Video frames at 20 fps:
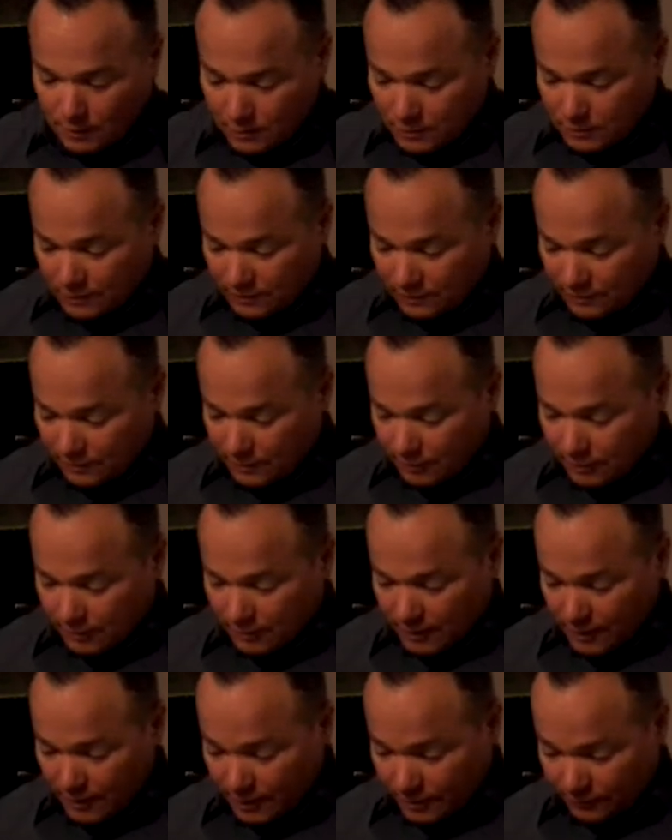this Larry
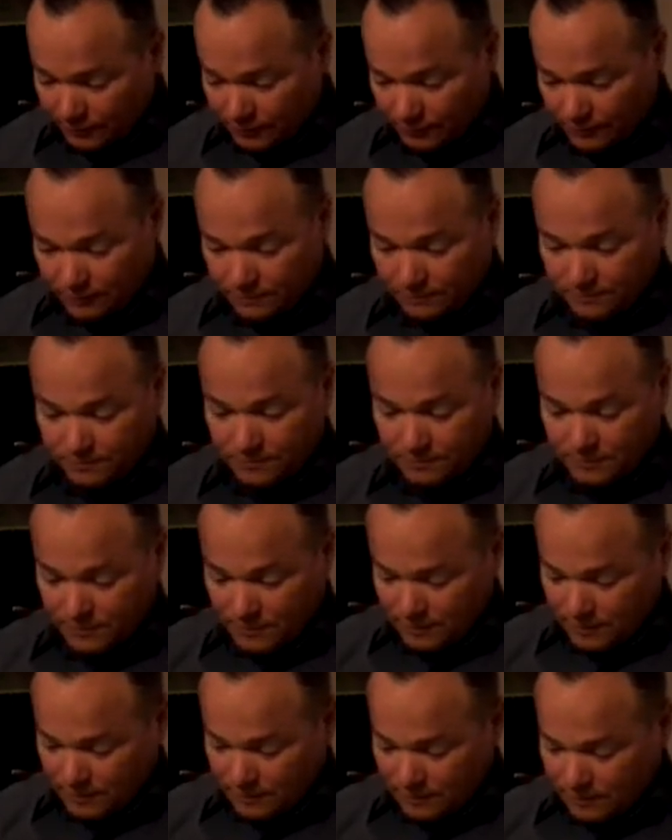Nasser,
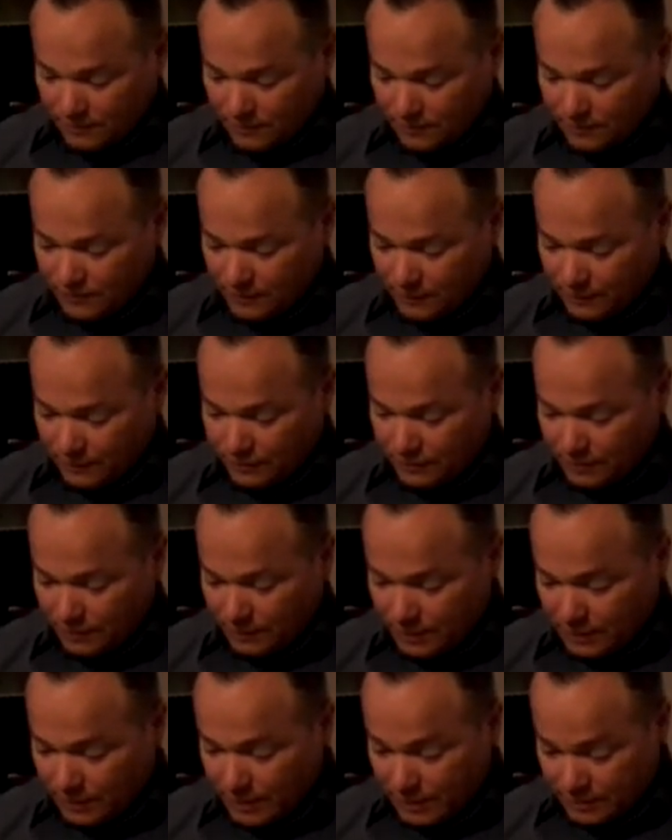filthy,
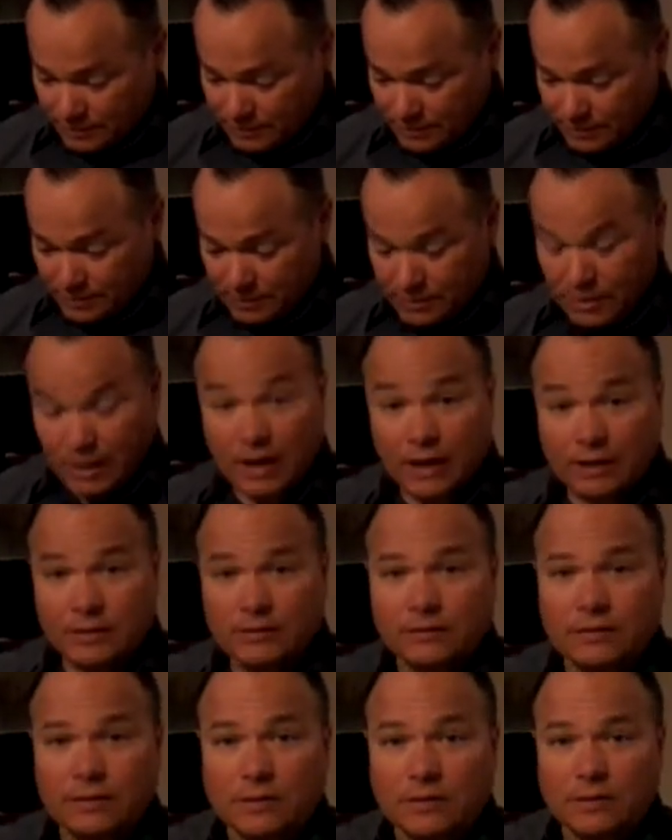nasty
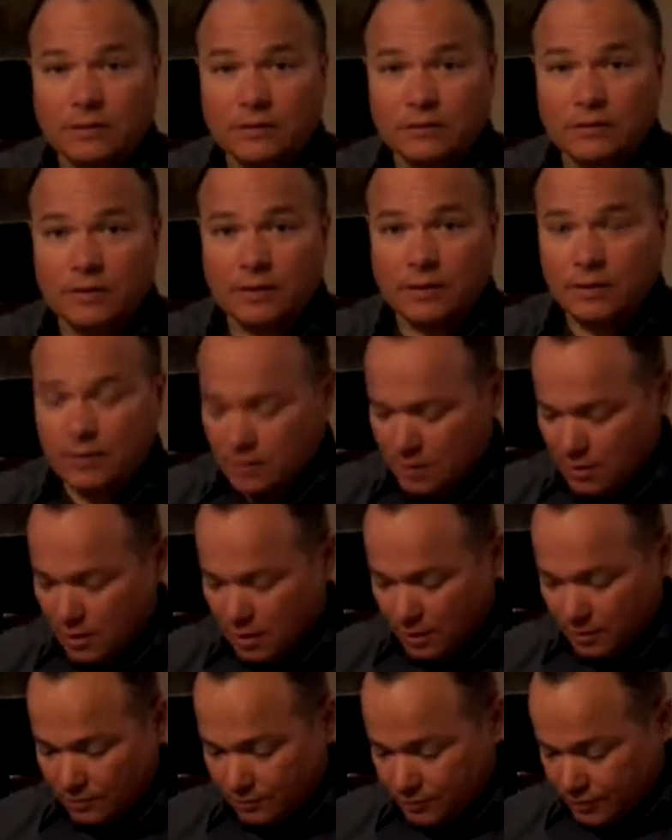doctor that
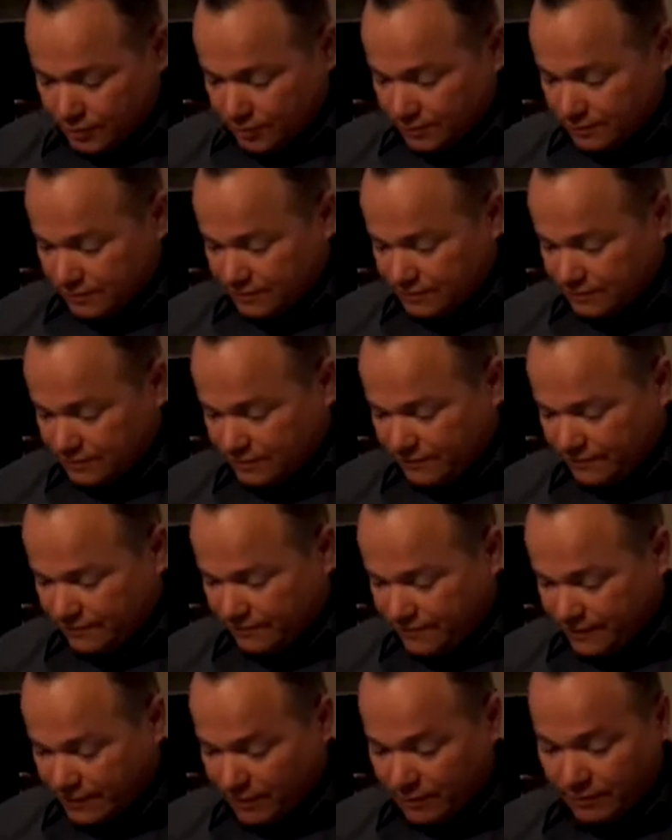abused
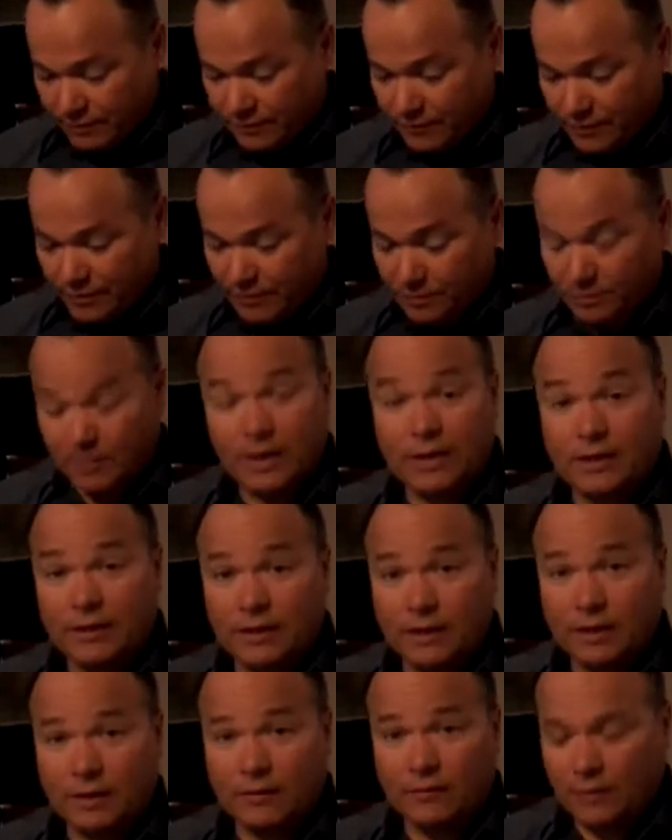very, very
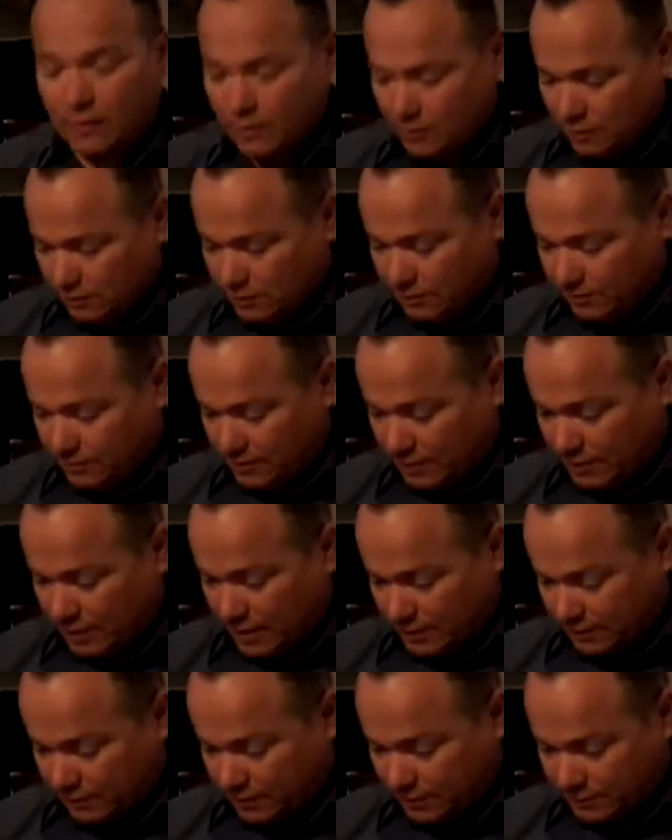many of our Olympic
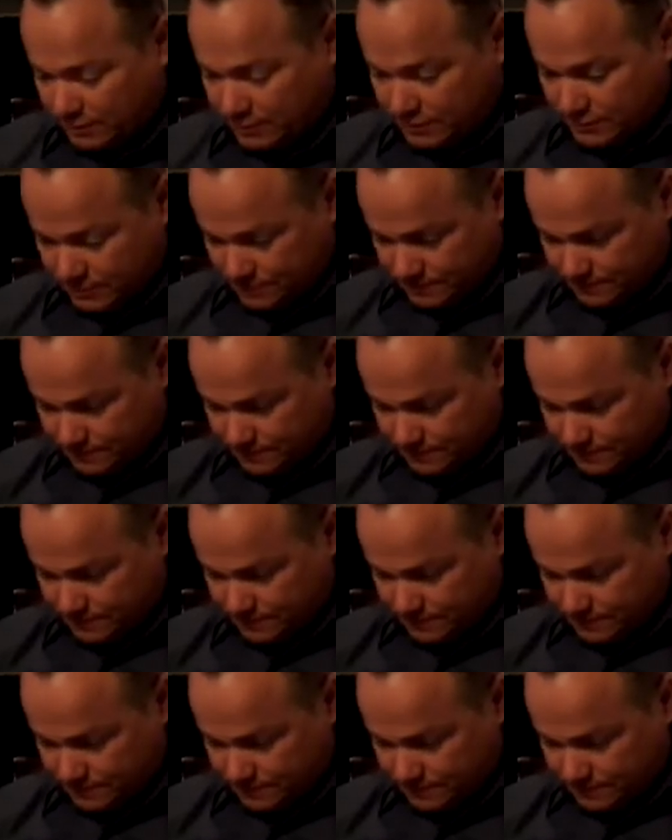athletes.